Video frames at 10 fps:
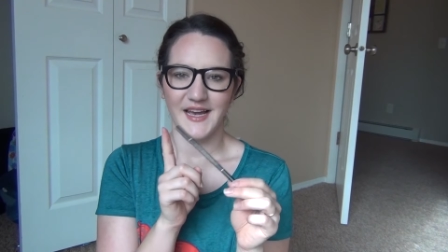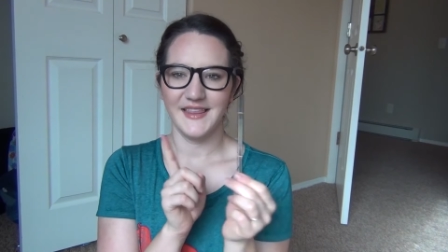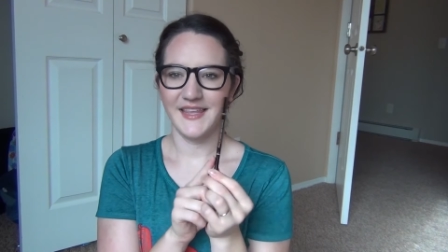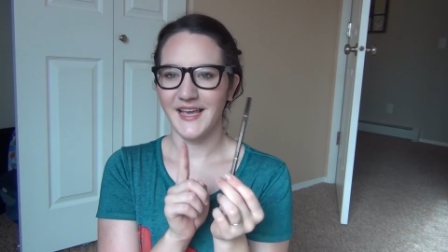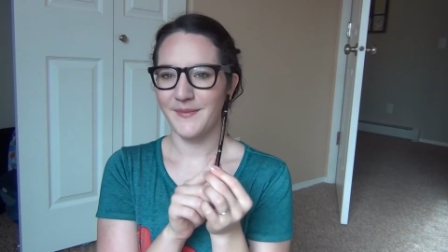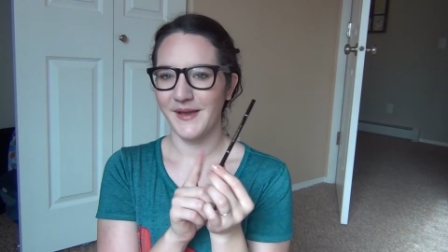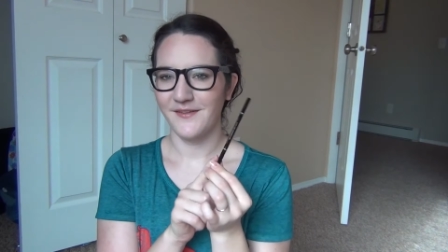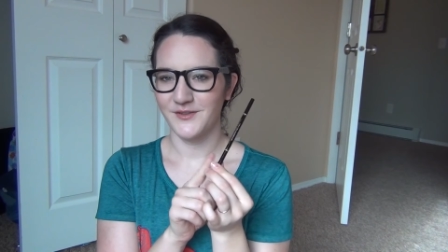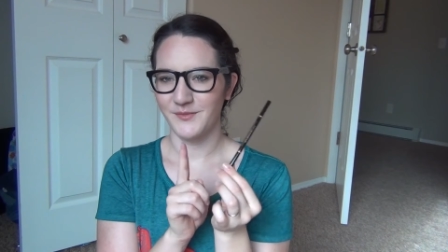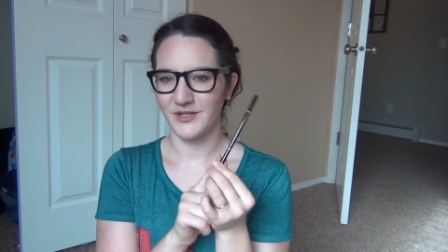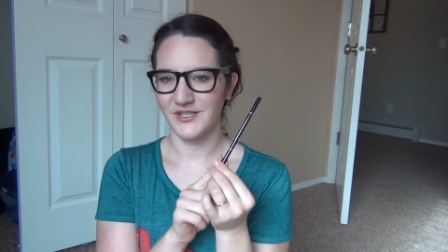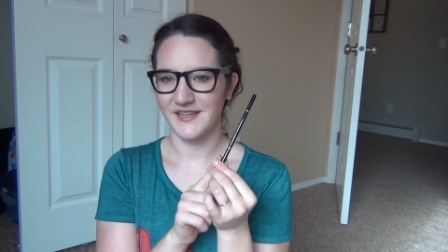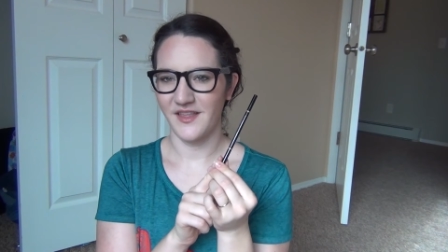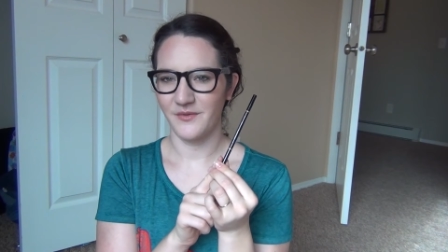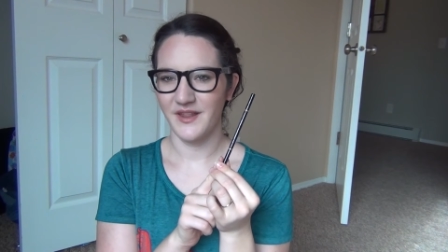I think I might have to purchase
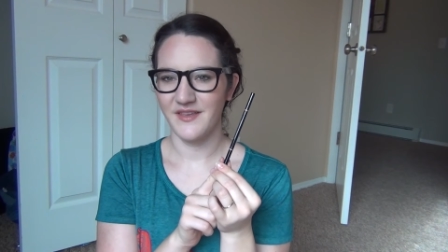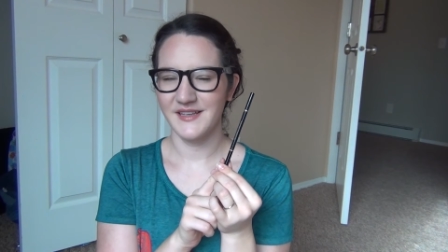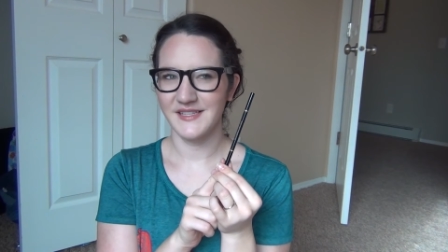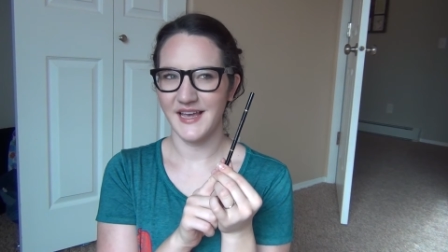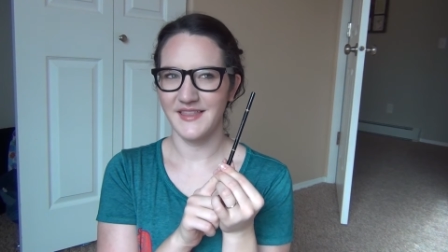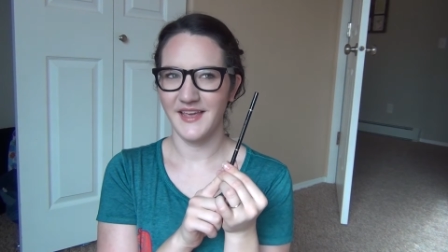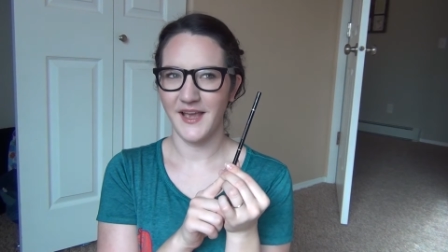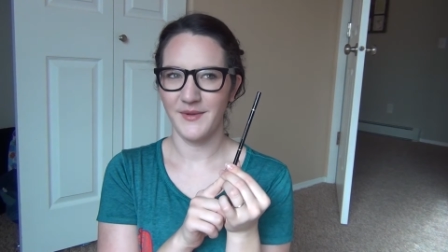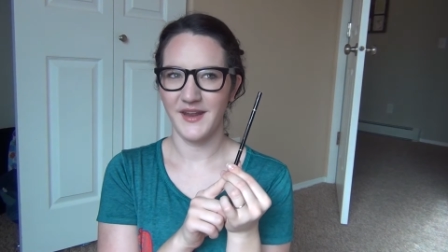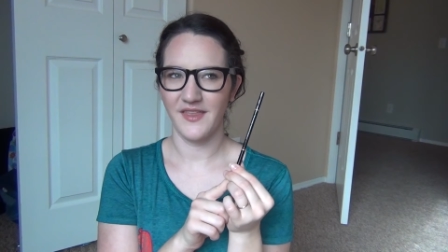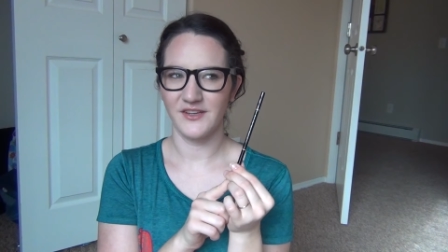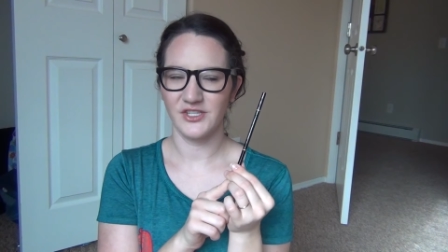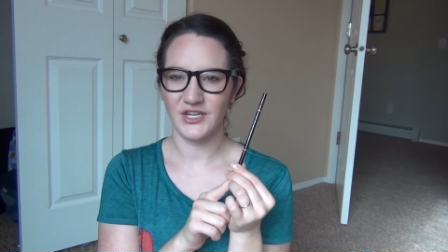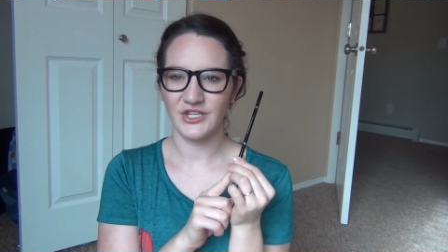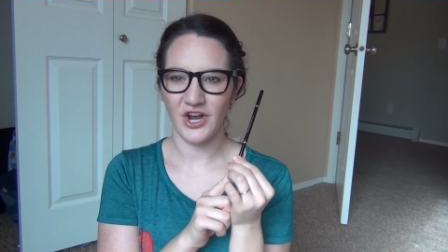another one of these. I think I'm gonna get the
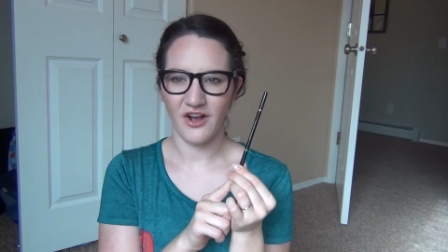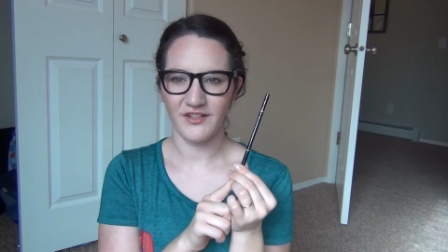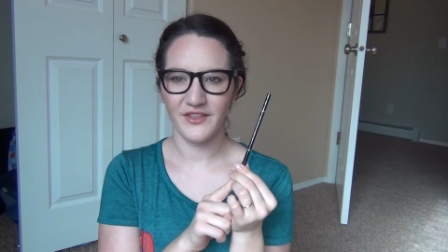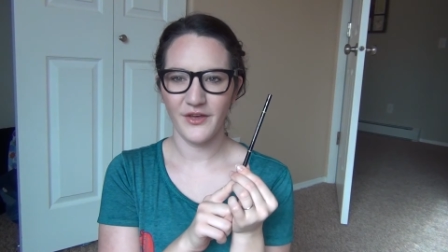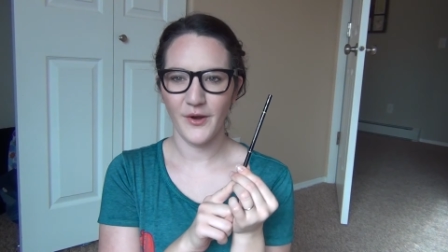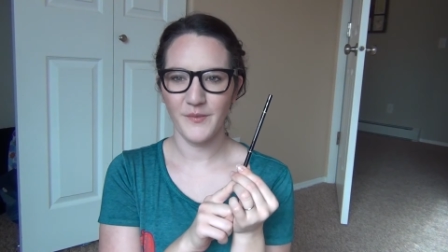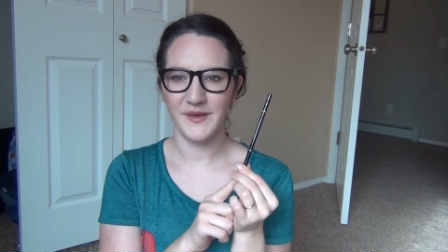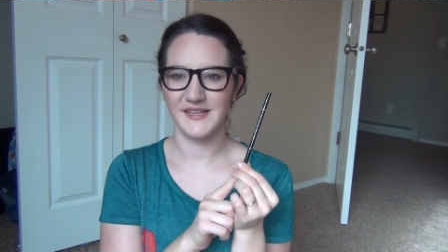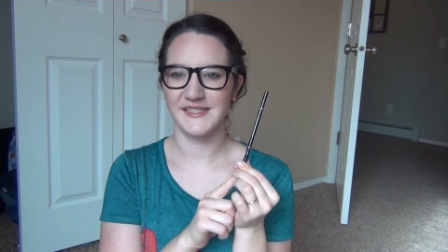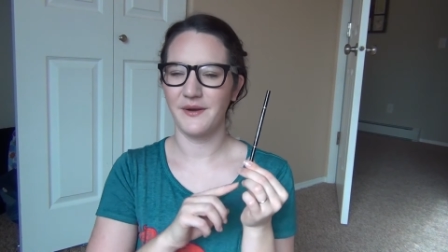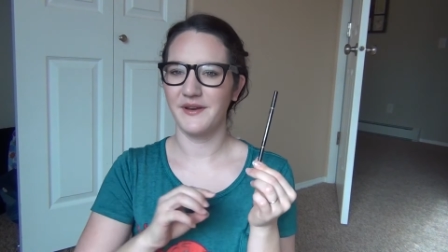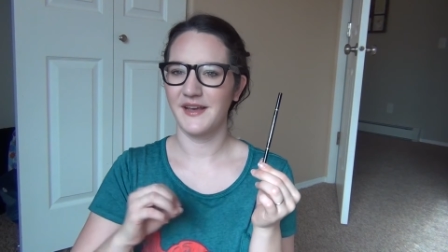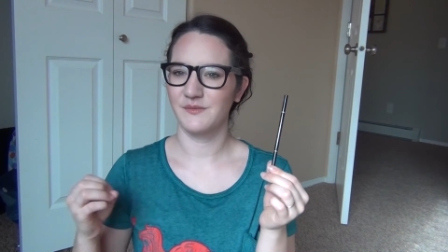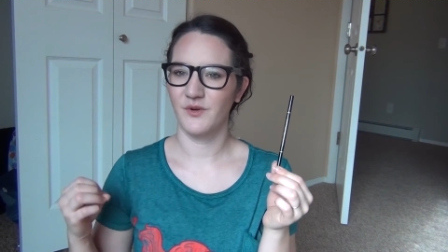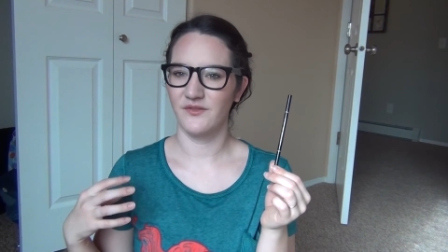shade Chocolate though, because that one
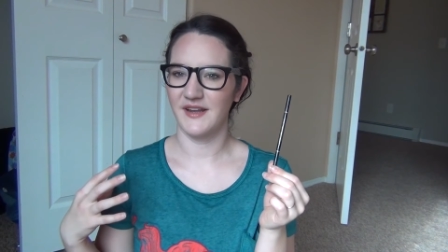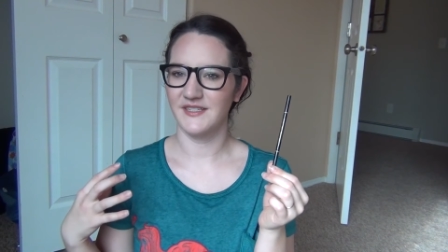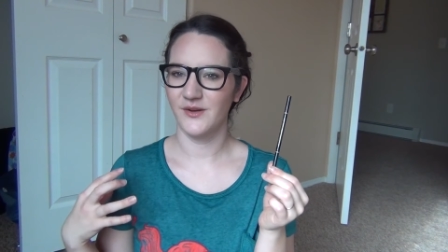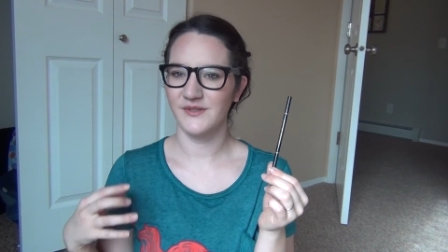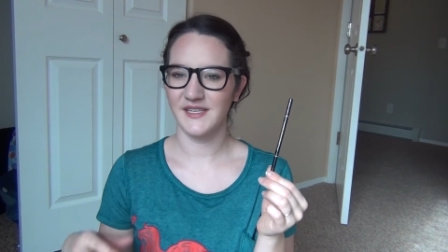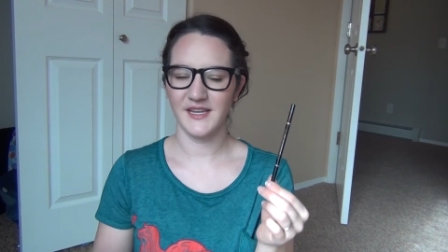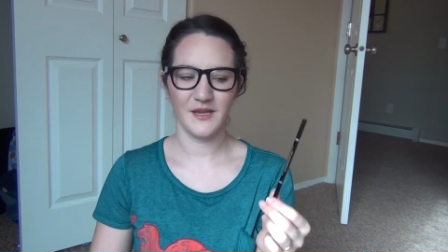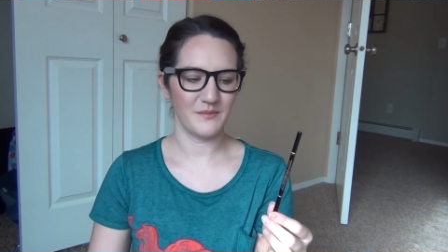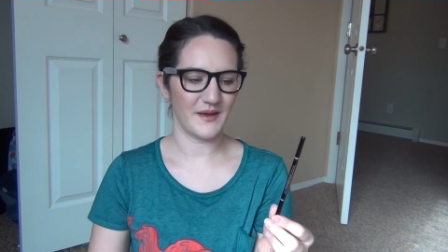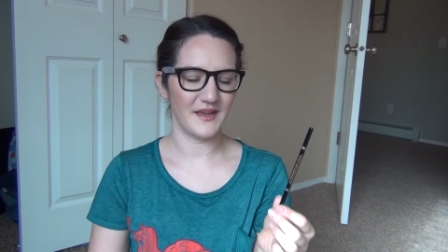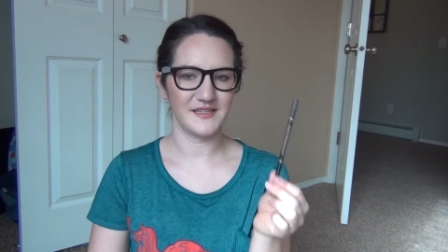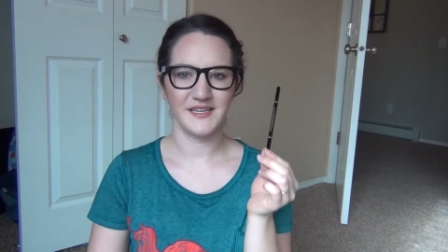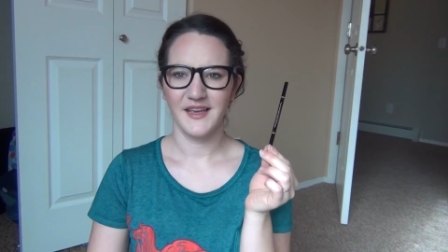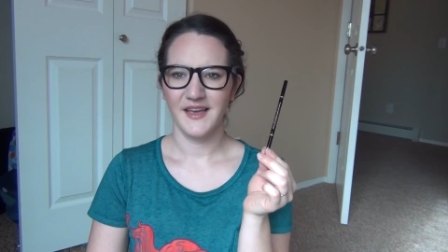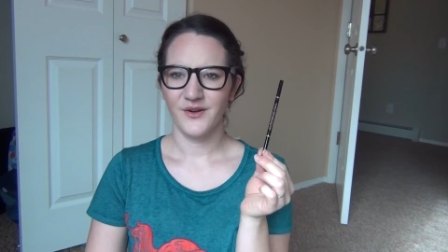has more red tones in it, but
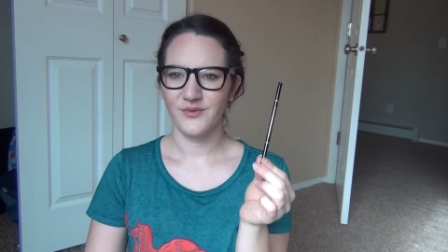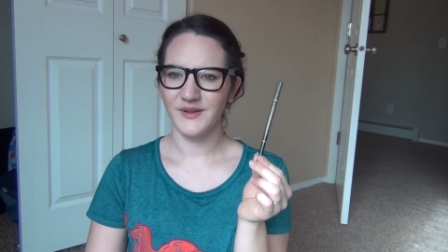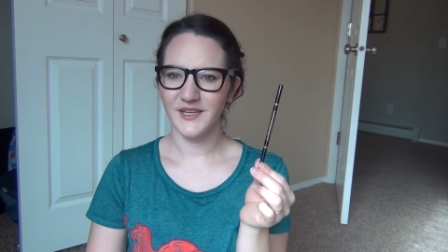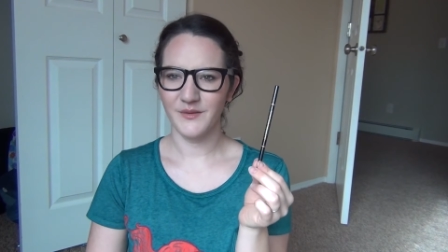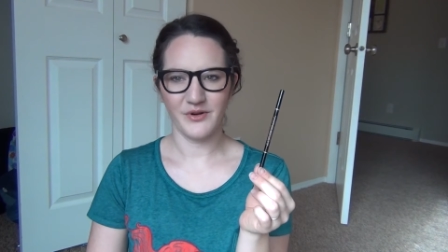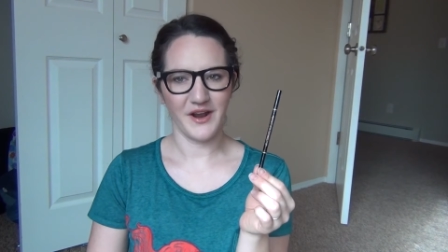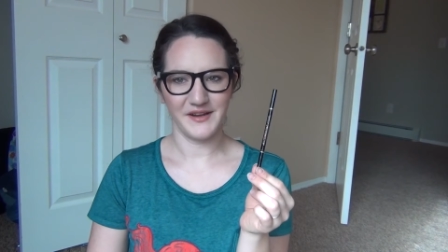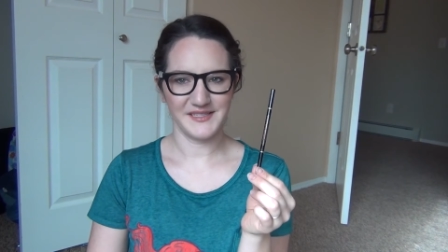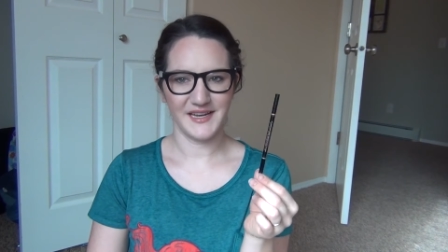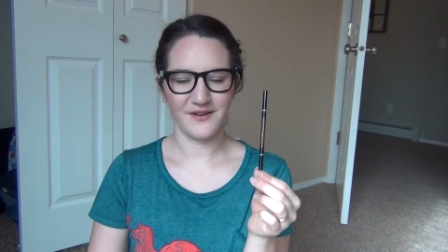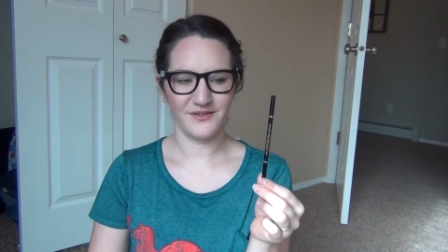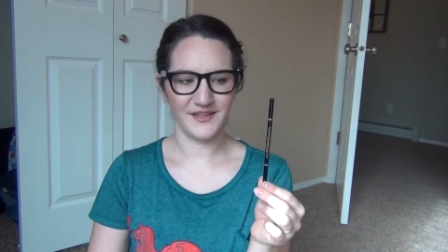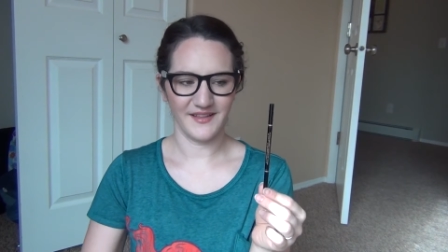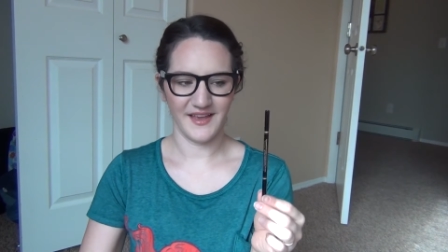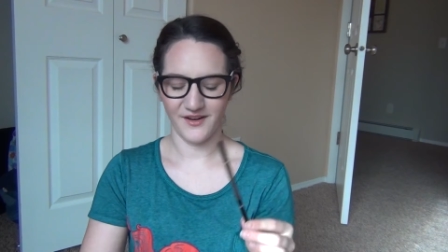really good product and I
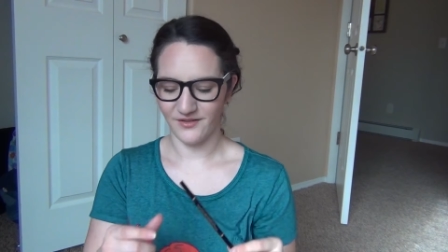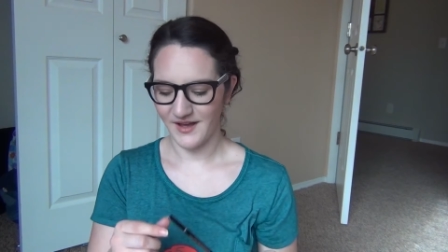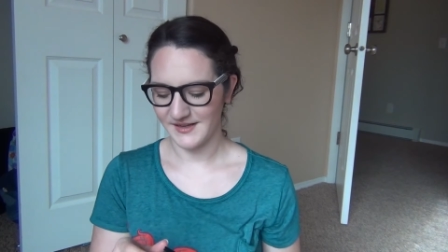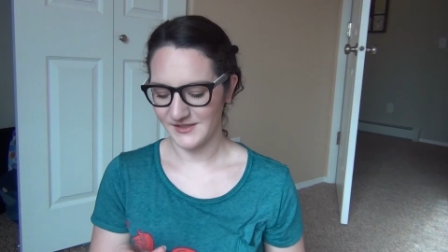really like it a lot.